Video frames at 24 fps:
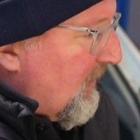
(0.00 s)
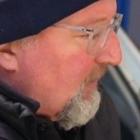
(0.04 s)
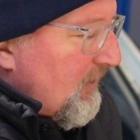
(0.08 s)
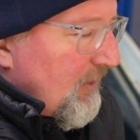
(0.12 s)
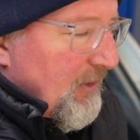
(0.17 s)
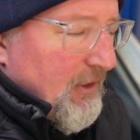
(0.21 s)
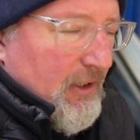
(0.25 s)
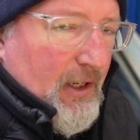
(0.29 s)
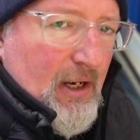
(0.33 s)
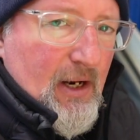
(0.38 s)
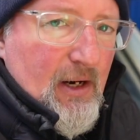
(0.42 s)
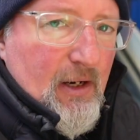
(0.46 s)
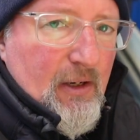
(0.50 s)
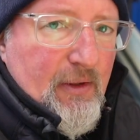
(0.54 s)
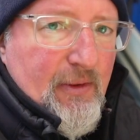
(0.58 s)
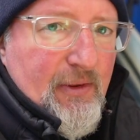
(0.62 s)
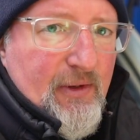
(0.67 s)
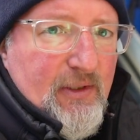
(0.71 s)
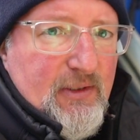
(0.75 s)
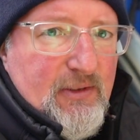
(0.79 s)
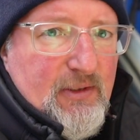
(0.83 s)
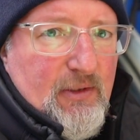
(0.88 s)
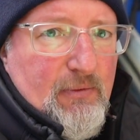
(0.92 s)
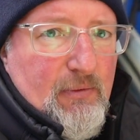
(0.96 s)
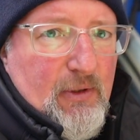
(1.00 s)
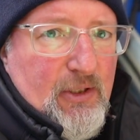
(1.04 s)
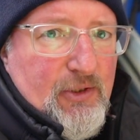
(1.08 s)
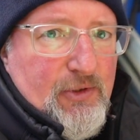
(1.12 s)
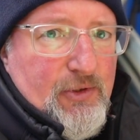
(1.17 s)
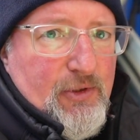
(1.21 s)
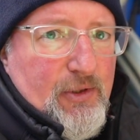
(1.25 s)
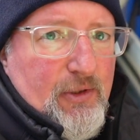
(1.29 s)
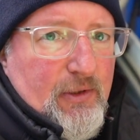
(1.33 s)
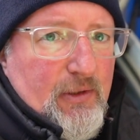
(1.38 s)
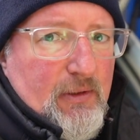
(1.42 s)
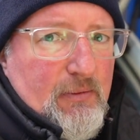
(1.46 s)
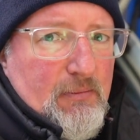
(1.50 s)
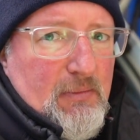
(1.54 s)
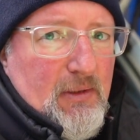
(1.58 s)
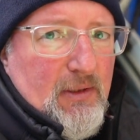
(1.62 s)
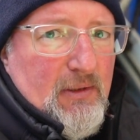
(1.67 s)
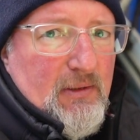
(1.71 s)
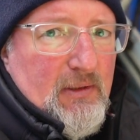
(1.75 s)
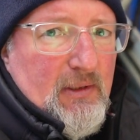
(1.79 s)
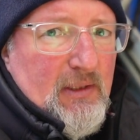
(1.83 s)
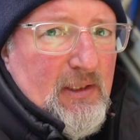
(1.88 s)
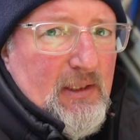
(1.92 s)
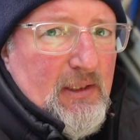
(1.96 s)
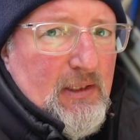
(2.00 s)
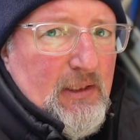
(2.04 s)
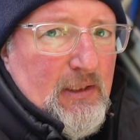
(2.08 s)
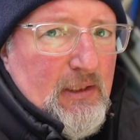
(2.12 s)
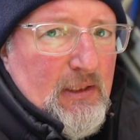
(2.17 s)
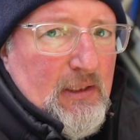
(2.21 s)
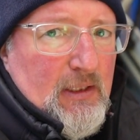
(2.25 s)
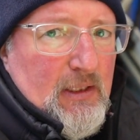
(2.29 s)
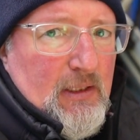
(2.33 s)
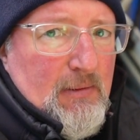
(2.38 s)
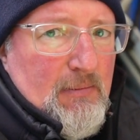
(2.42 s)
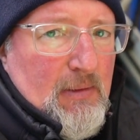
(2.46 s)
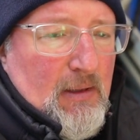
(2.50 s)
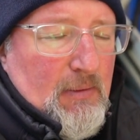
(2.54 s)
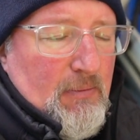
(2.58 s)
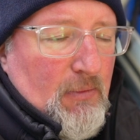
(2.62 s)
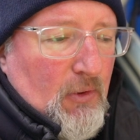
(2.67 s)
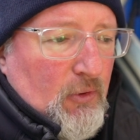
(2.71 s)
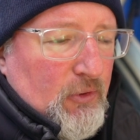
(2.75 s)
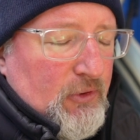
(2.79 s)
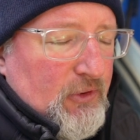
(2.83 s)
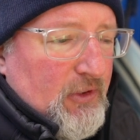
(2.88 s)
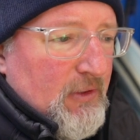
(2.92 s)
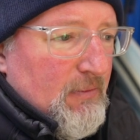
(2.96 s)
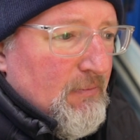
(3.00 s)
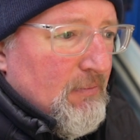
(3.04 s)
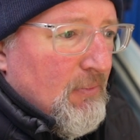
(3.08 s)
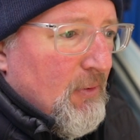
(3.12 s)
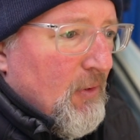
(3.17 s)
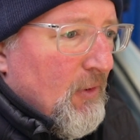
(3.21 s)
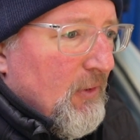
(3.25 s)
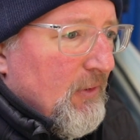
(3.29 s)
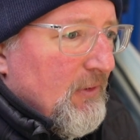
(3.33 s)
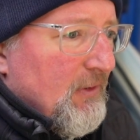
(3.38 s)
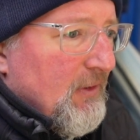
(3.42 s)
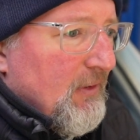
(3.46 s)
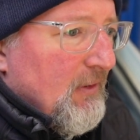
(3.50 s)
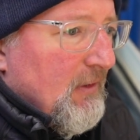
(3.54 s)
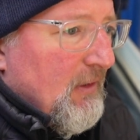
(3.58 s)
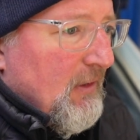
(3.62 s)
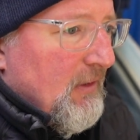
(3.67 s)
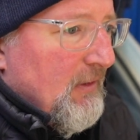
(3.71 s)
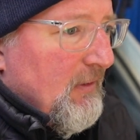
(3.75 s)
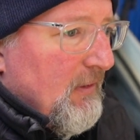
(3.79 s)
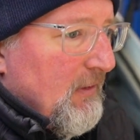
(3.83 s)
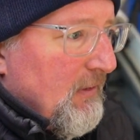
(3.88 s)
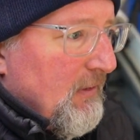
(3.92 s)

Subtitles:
The health is questionable, but most importantly,